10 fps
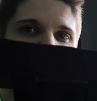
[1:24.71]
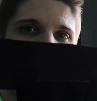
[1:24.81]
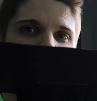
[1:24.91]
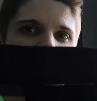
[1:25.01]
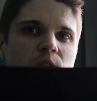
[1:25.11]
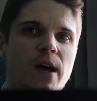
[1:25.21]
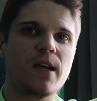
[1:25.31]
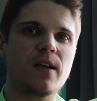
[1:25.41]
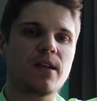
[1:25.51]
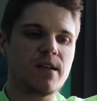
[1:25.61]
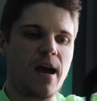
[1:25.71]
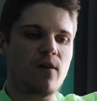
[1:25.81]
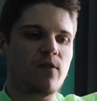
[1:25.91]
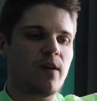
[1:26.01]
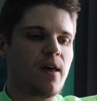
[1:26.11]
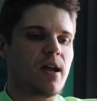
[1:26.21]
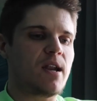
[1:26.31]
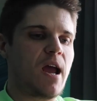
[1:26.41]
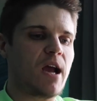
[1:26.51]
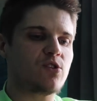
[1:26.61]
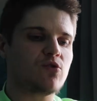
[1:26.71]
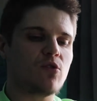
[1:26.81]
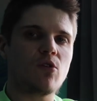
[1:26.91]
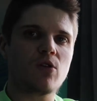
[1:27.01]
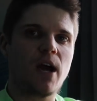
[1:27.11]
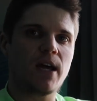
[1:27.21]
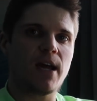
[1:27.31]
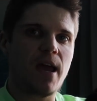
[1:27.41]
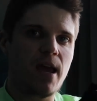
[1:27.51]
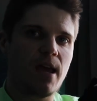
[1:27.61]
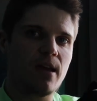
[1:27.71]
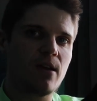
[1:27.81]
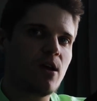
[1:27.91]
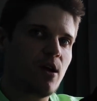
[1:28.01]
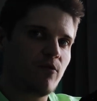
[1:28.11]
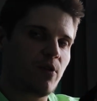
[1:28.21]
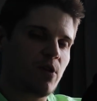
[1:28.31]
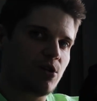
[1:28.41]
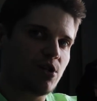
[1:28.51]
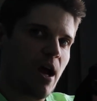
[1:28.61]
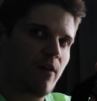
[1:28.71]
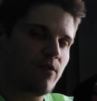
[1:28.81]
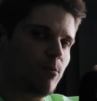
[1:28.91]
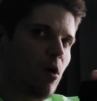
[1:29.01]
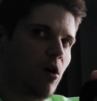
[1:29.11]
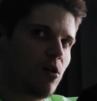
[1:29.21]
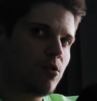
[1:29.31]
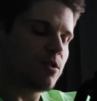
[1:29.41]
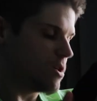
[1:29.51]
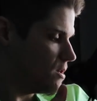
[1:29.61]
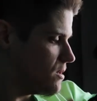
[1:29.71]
more of like to have like that natural kind of hang for the shaft and balls.